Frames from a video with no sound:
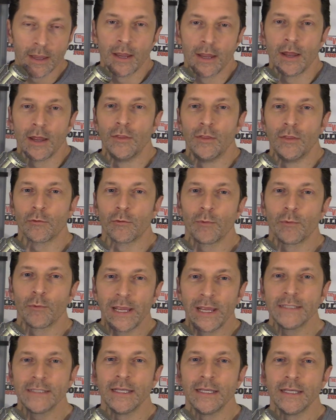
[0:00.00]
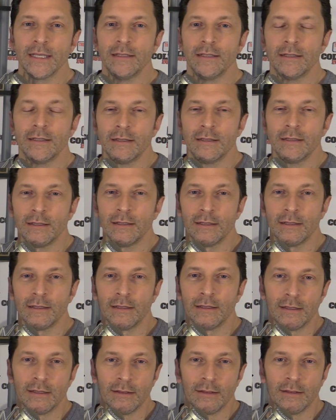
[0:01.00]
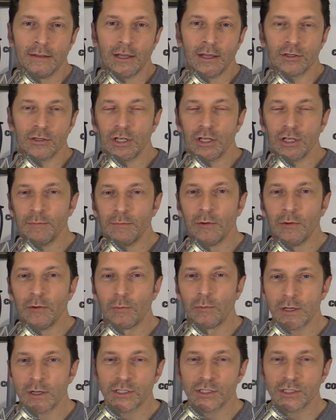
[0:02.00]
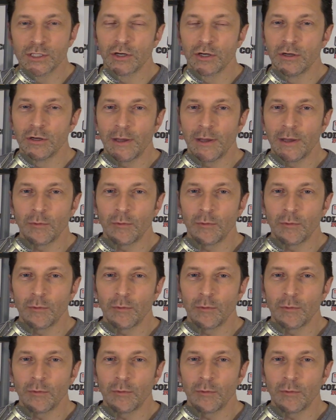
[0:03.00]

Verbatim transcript: The reason there shouldn't be concern about the wide